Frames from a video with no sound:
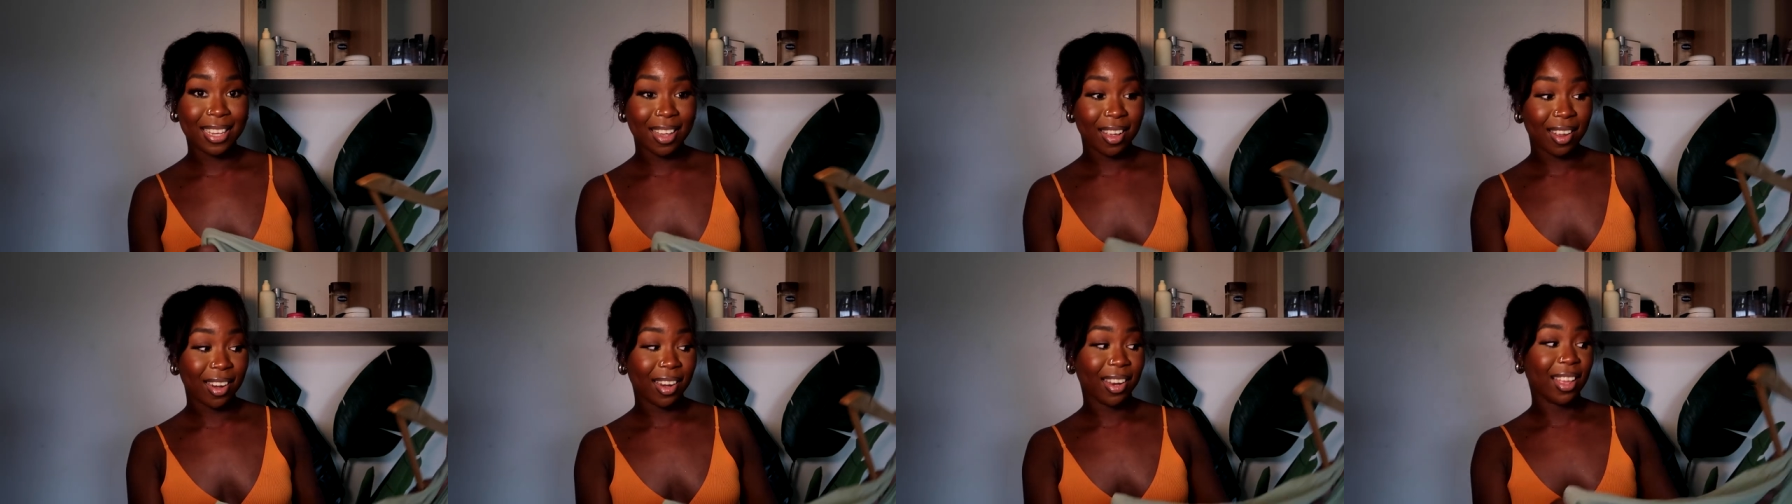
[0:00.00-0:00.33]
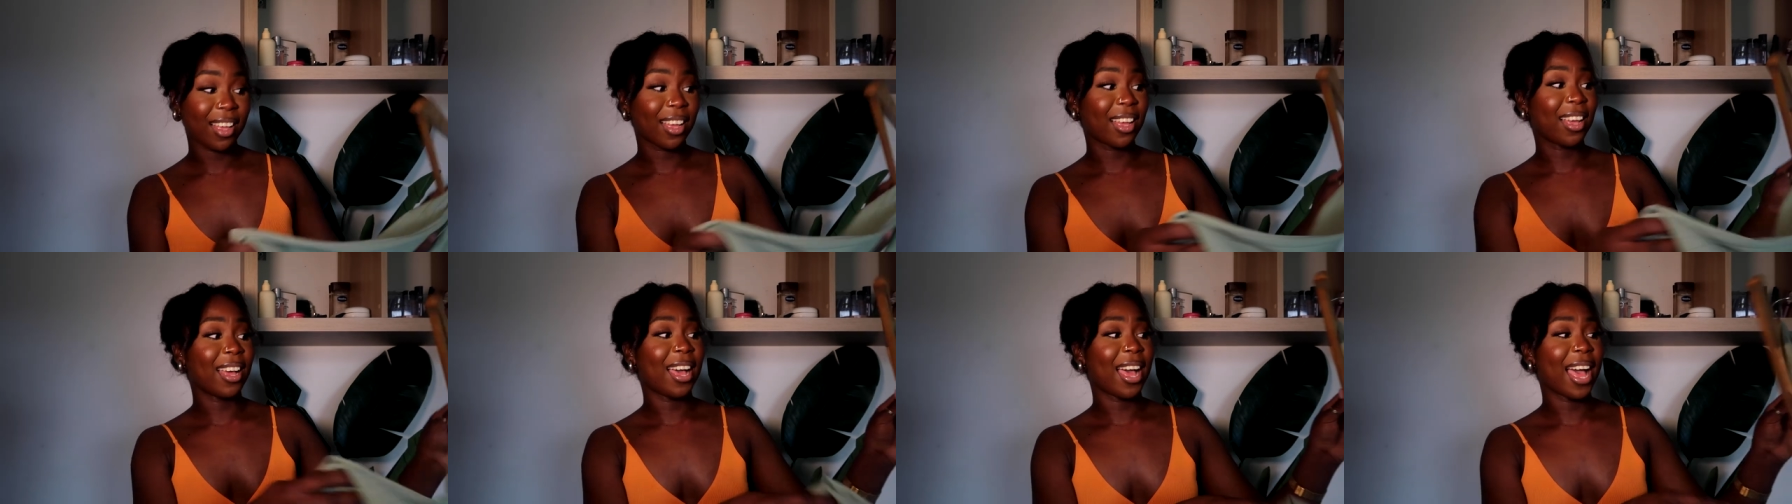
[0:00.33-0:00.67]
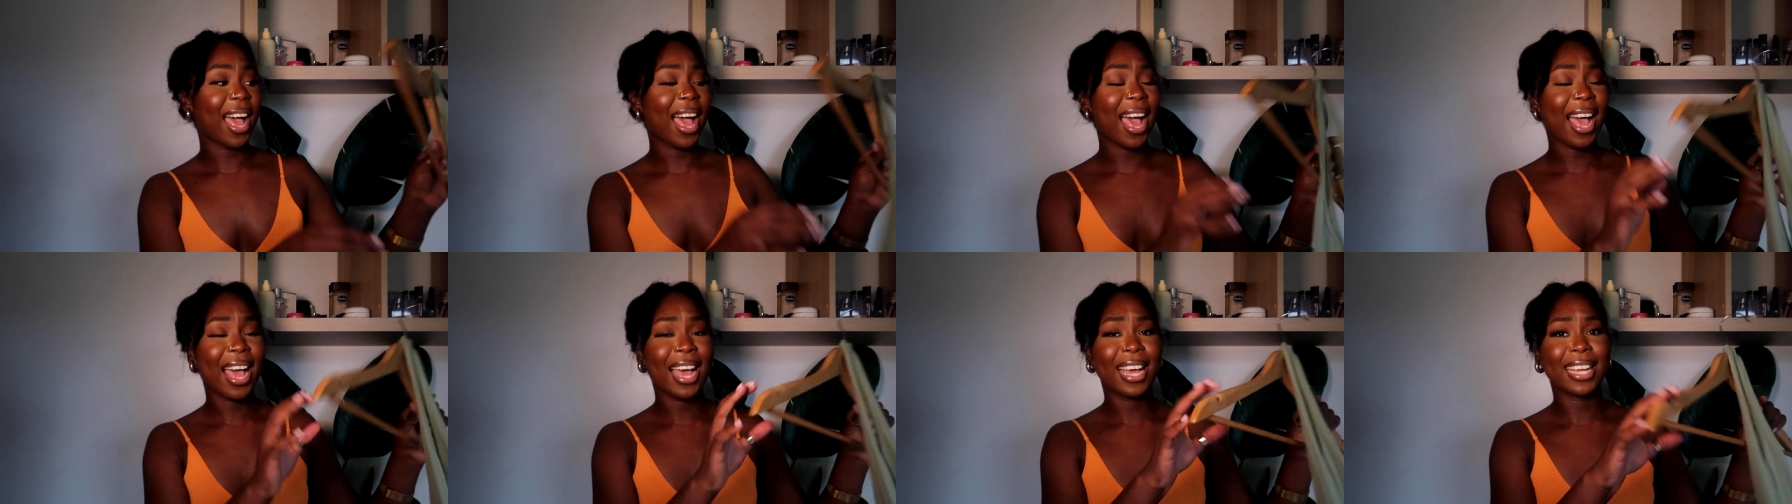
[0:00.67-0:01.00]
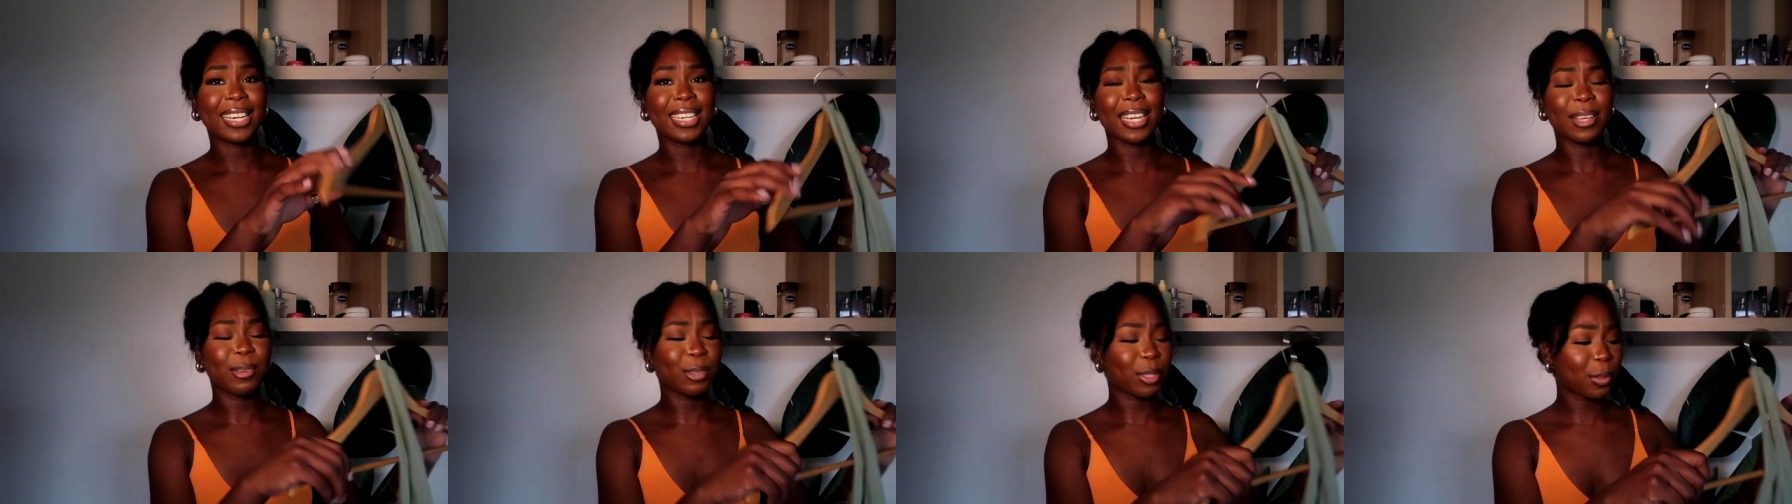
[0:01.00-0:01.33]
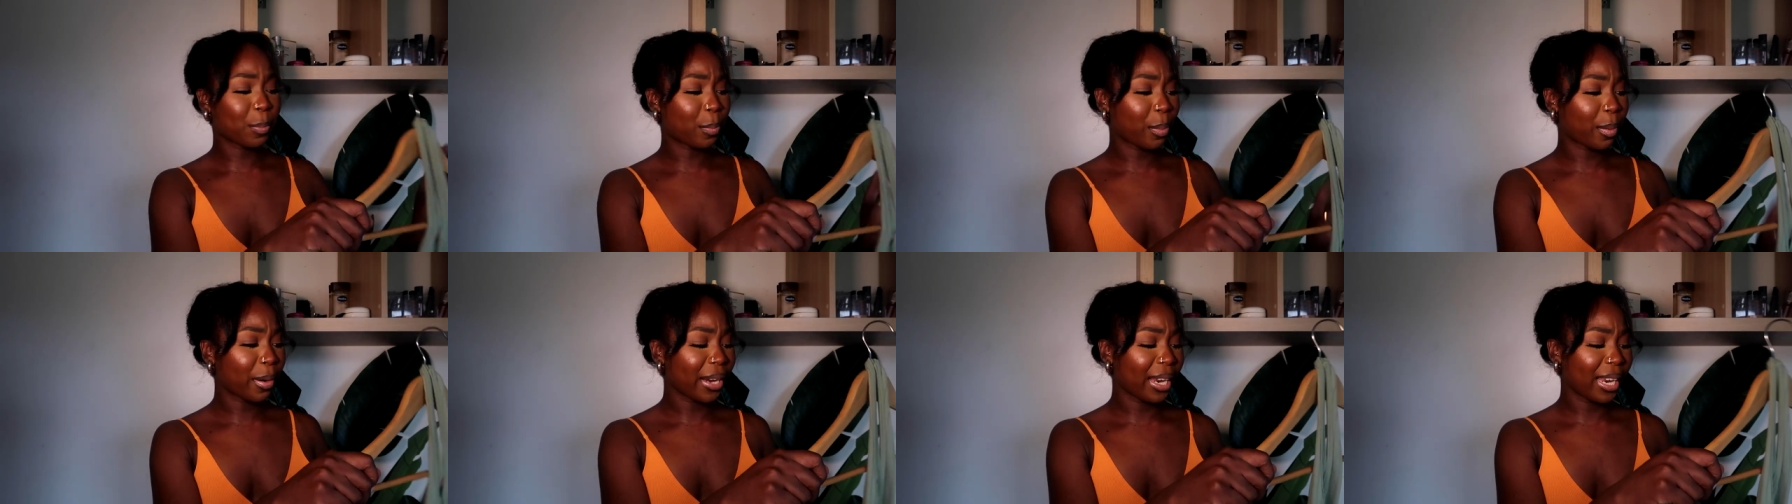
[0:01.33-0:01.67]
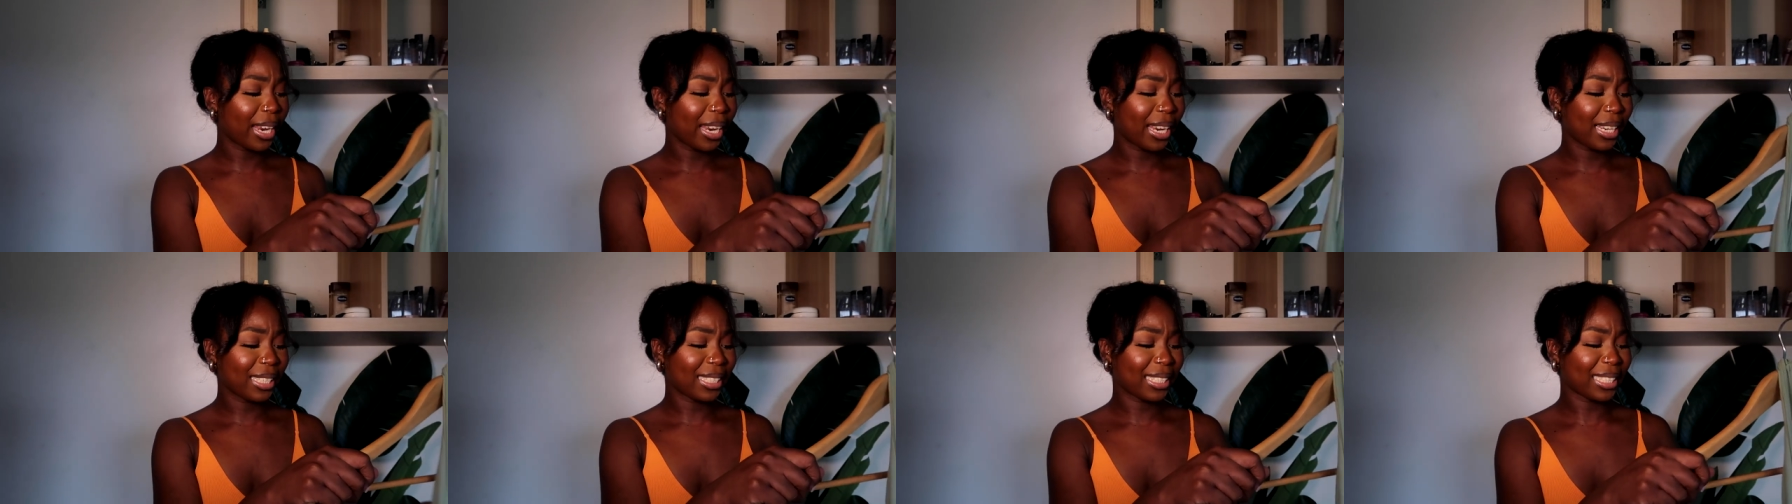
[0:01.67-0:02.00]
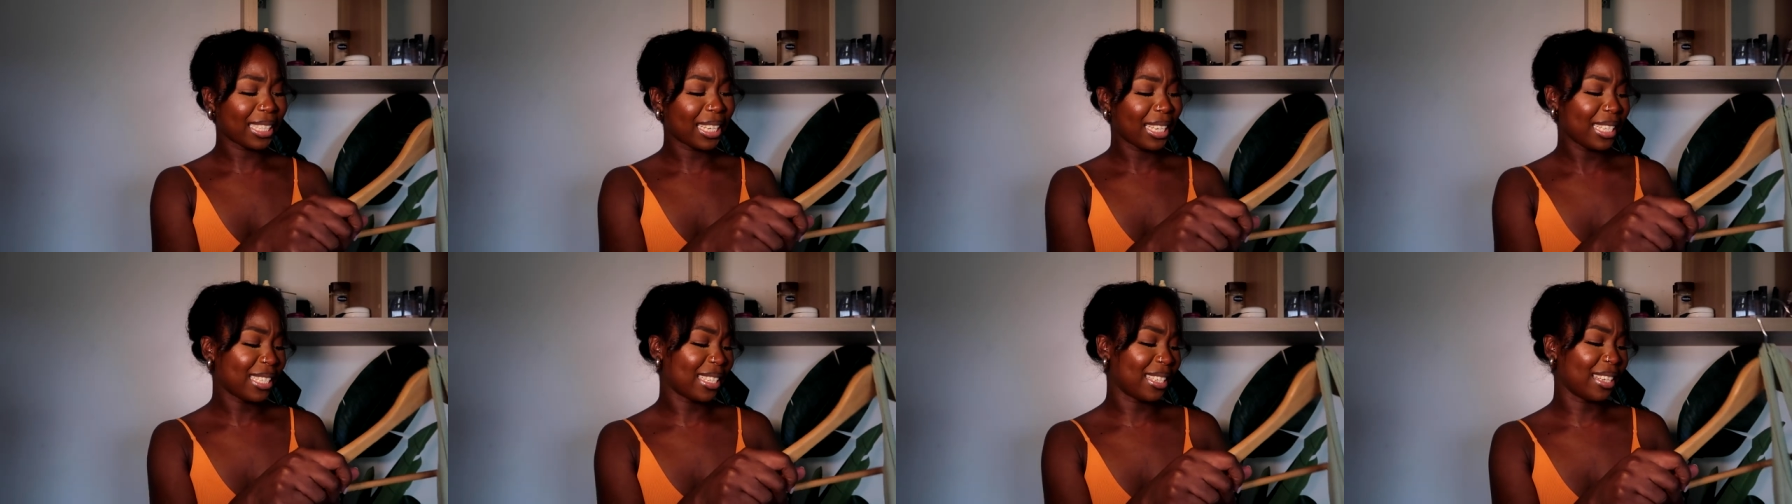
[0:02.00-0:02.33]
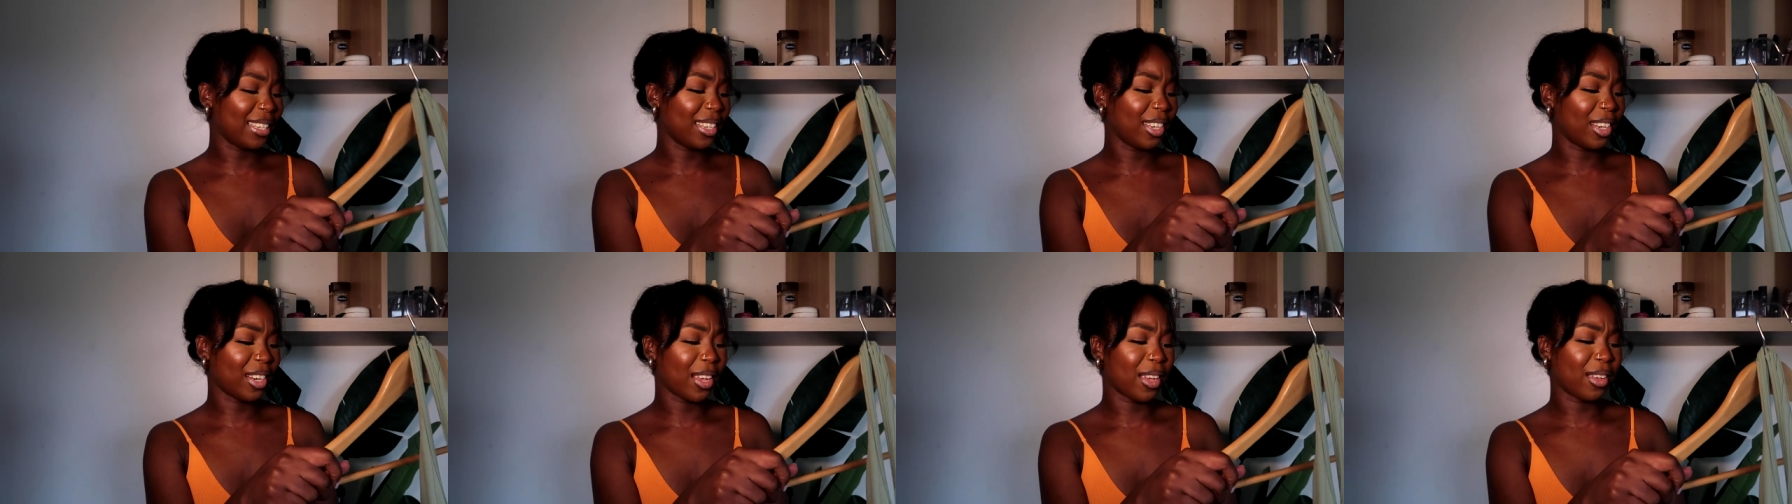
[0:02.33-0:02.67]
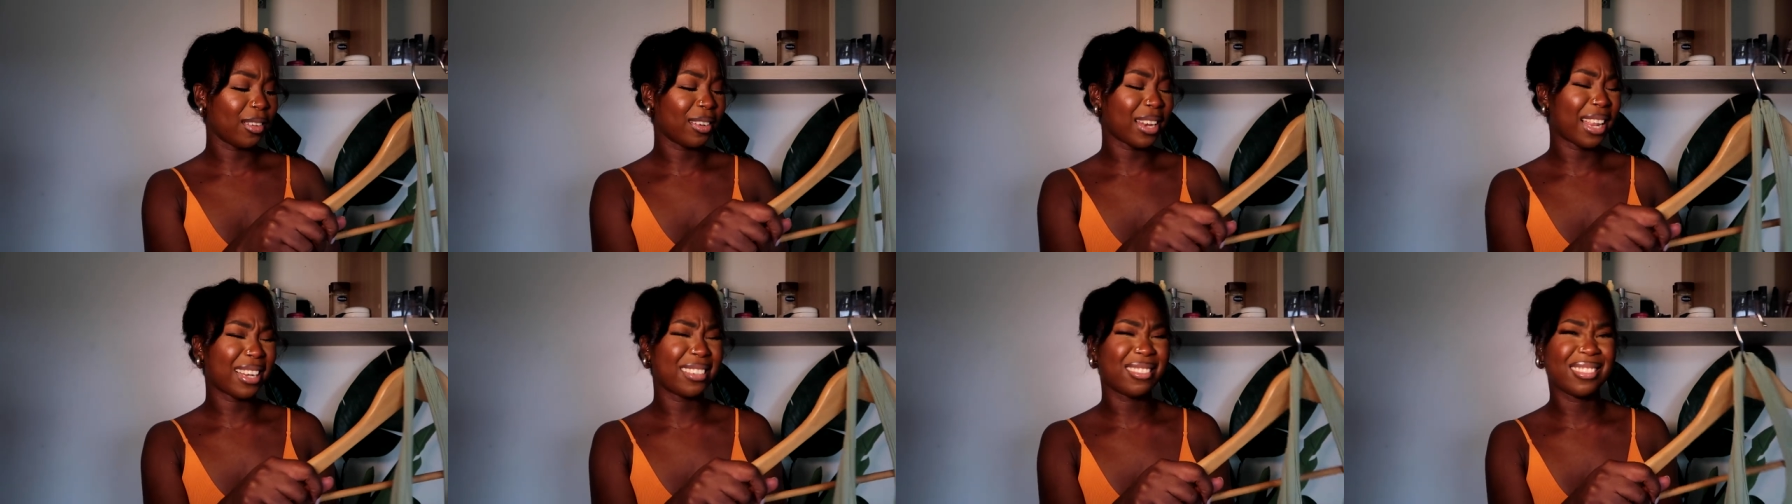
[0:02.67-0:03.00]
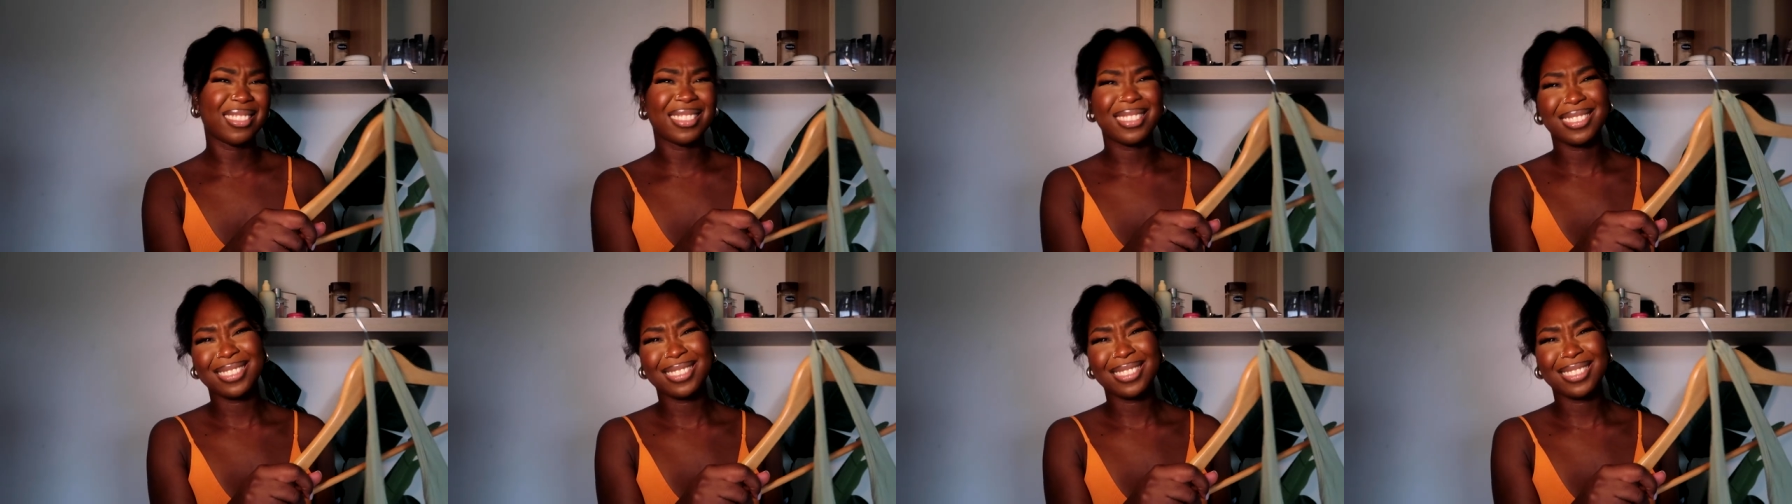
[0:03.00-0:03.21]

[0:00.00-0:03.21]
color and it was pretty decent you know like